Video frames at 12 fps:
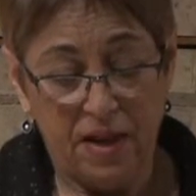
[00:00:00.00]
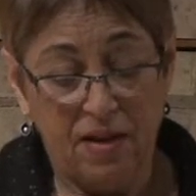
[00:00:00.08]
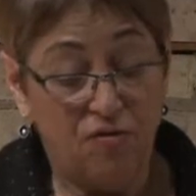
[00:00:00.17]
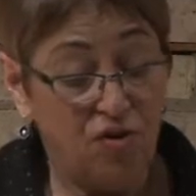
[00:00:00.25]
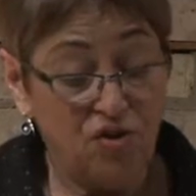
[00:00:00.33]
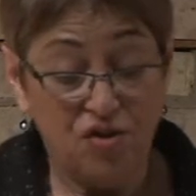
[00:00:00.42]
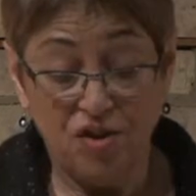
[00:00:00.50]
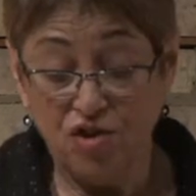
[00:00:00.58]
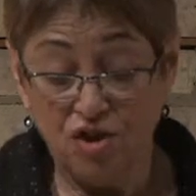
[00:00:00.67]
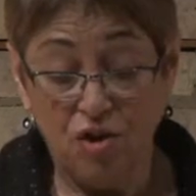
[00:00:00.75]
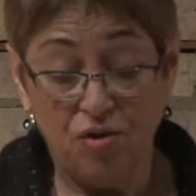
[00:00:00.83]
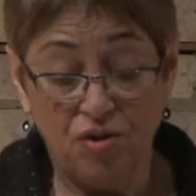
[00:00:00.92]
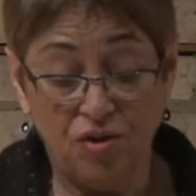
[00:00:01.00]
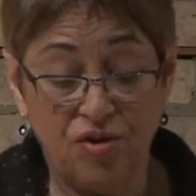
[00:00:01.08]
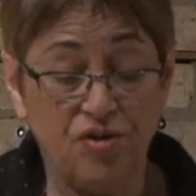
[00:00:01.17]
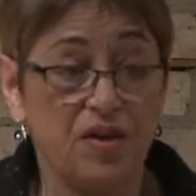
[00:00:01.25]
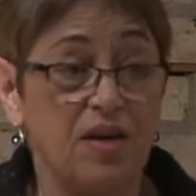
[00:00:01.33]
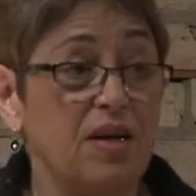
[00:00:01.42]
First the
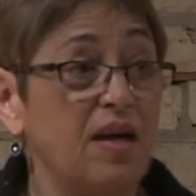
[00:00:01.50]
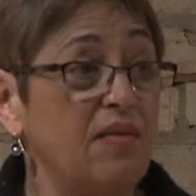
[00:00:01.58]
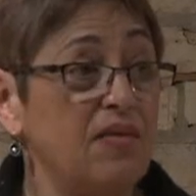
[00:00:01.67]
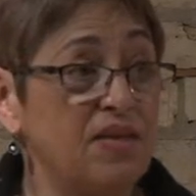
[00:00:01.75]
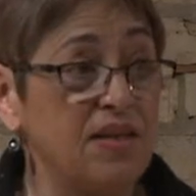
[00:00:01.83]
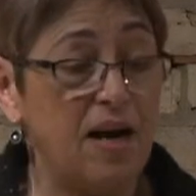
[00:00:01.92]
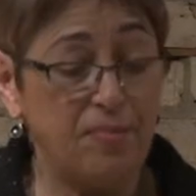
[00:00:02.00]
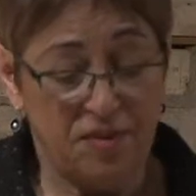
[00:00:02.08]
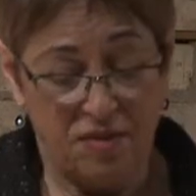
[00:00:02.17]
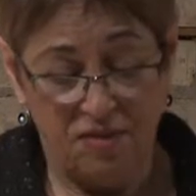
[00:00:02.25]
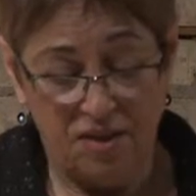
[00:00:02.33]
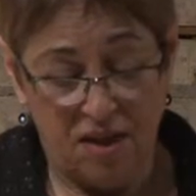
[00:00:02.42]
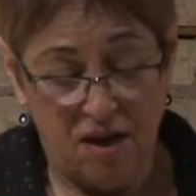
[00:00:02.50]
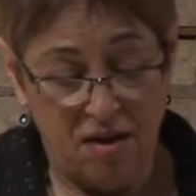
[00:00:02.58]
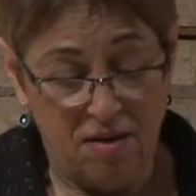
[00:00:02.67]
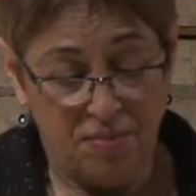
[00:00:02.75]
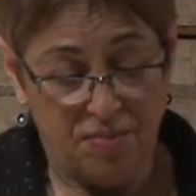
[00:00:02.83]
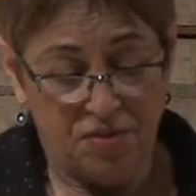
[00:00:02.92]
shoulders and the tops of his
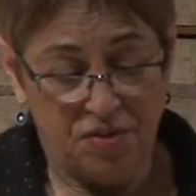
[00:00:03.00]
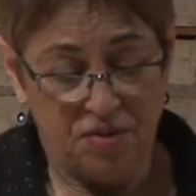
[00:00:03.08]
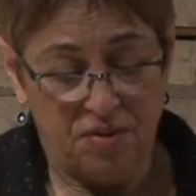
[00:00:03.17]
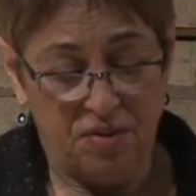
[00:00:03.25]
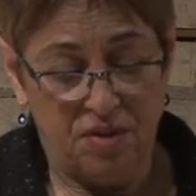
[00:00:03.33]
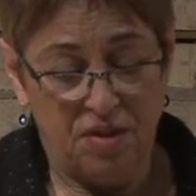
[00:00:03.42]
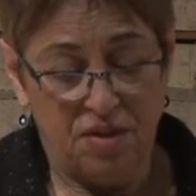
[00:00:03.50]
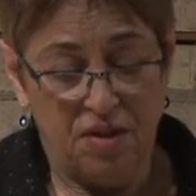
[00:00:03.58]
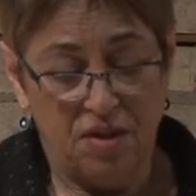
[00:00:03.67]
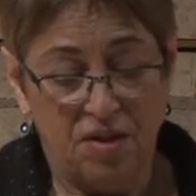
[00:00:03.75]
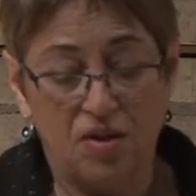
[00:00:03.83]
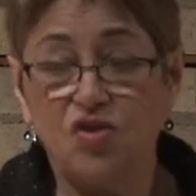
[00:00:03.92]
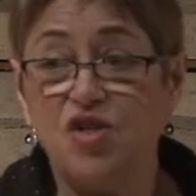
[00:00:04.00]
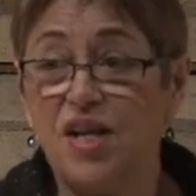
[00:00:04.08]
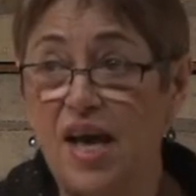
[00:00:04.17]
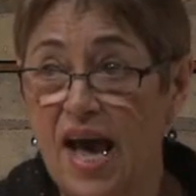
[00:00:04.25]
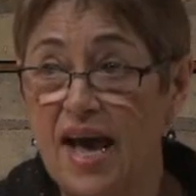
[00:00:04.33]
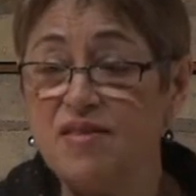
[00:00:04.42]
arms. She
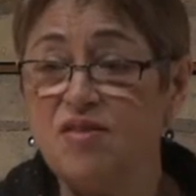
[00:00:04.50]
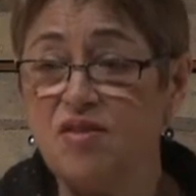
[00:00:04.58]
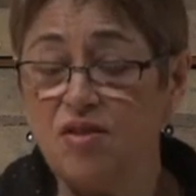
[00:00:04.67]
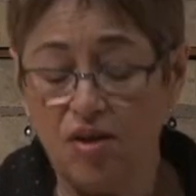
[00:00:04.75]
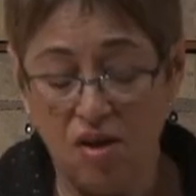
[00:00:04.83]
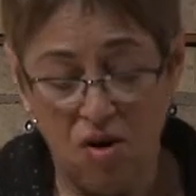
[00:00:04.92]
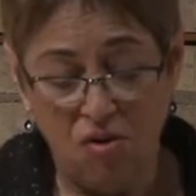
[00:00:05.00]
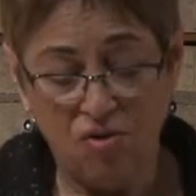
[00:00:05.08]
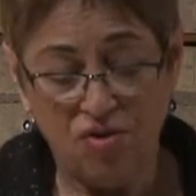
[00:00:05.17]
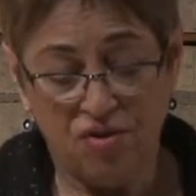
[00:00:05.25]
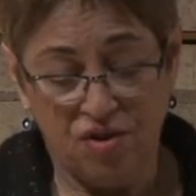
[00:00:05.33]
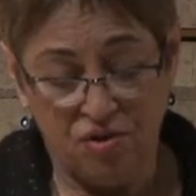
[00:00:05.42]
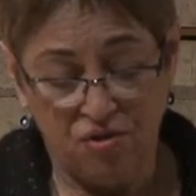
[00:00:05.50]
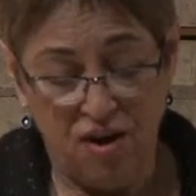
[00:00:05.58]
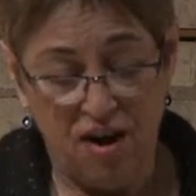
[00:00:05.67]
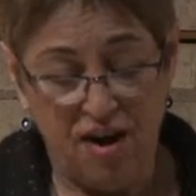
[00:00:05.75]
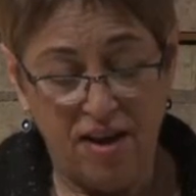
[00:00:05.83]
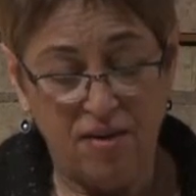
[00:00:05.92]
has to coax the
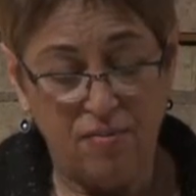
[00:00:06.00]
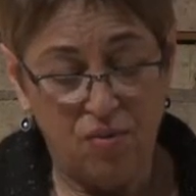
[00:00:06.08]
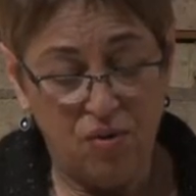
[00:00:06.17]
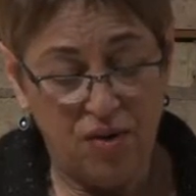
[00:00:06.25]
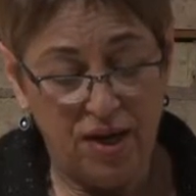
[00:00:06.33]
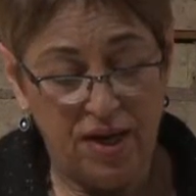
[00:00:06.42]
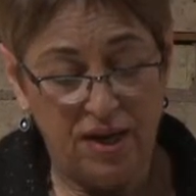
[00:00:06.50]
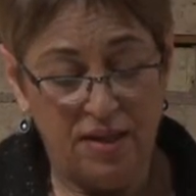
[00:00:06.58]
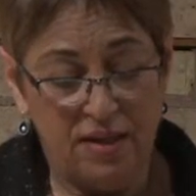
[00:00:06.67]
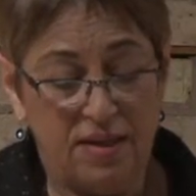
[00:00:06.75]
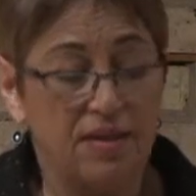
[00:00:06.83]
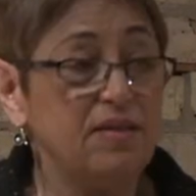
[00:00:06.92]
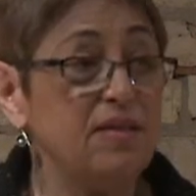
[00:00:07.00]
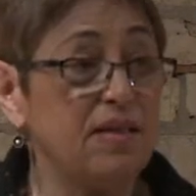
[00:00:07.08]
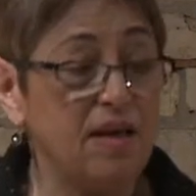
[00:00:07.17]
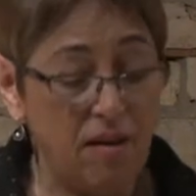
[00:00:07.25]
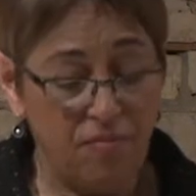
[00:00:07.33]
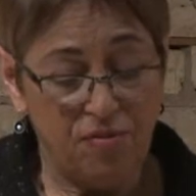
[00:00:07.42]
crying boy to
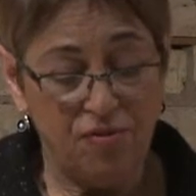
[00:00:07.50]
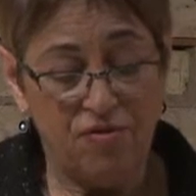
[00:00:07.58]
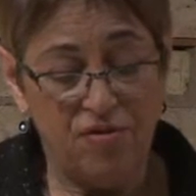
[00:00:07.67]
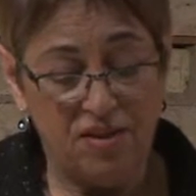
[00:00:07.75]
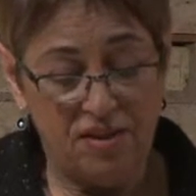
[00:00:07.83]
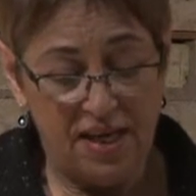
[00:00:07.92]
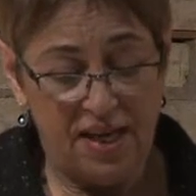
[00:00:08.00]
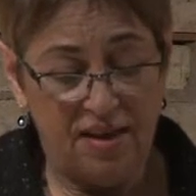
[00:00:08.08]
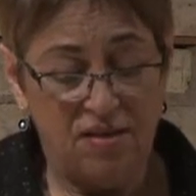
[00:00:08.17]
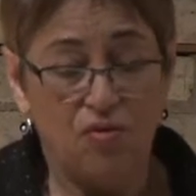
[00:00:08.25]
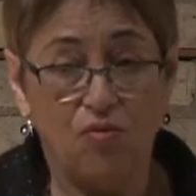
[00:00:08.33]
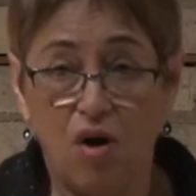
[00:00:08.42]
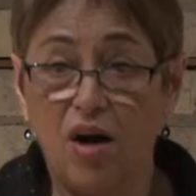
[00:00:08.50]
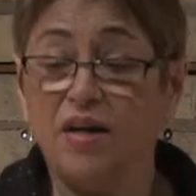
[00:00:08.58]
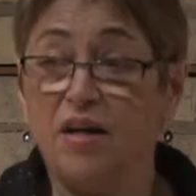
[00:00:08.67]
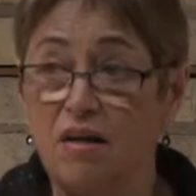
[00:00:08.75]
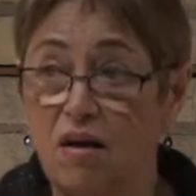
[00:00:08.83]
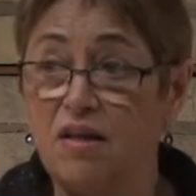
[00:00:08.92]
come through the dead
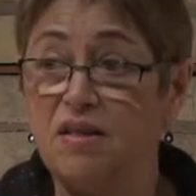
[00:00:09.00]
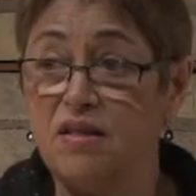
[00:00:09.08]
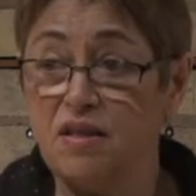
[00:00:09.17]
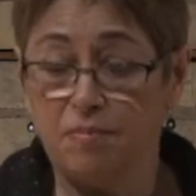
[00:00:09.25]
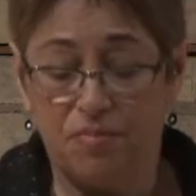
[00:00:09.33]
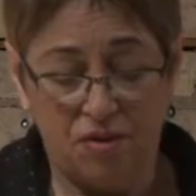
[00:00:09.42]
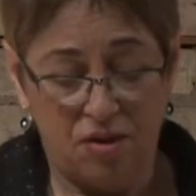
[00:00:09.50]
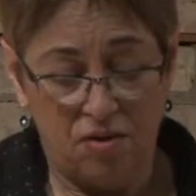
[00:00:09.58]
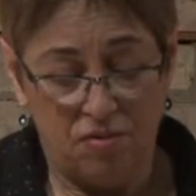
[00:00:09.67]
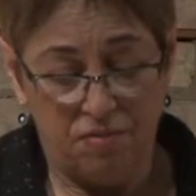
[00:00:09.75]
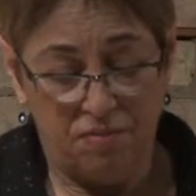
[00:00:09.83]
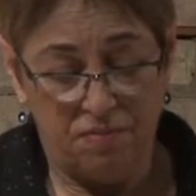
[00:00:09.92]
walking on tiptoe.